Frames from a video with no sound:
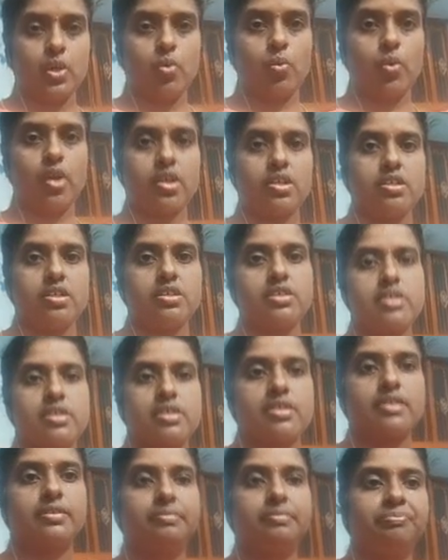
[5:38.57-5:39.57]
One
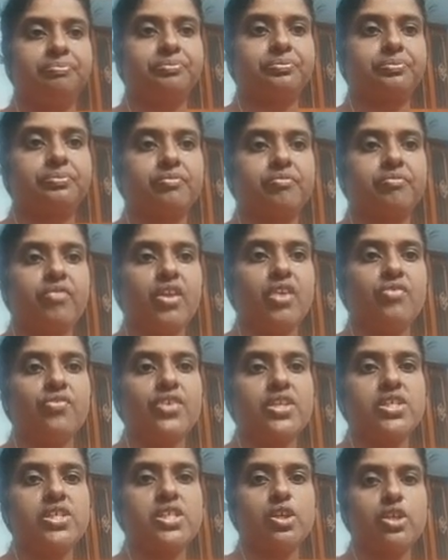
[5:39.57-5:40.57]
is
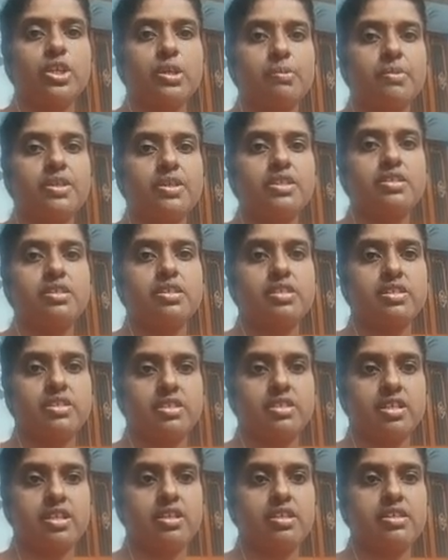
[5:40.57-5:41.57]
first argument is
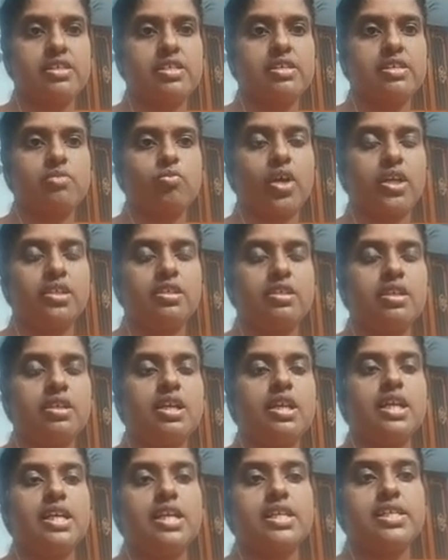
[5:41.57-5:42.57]
string 1,
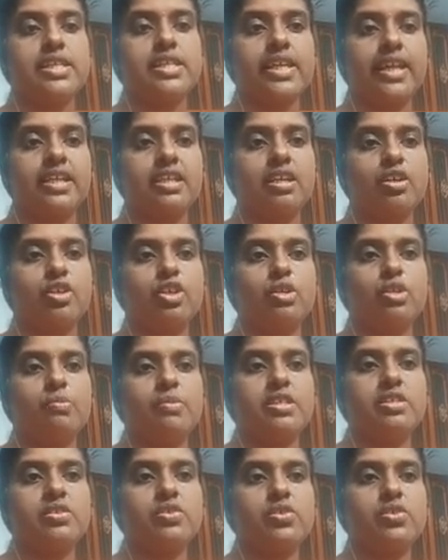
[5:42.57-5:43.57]
second
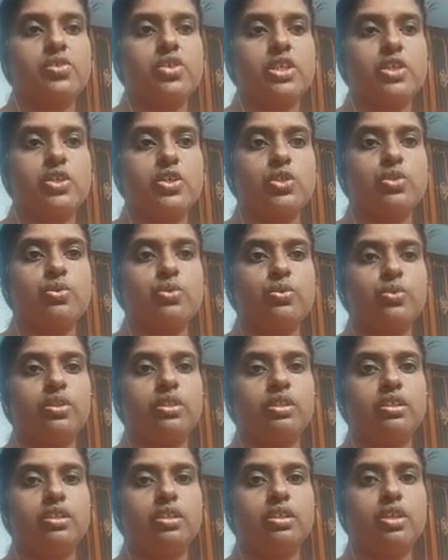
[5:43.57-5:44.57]
argument is string 2,
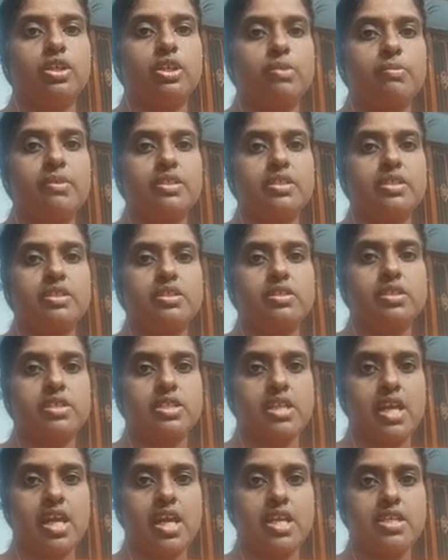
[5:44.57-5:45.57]
third argument is
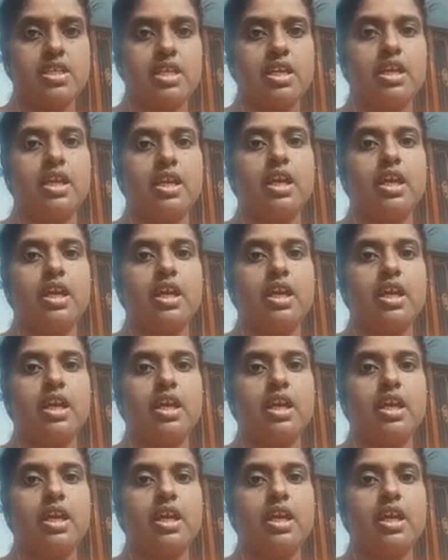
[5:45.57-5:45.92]
start,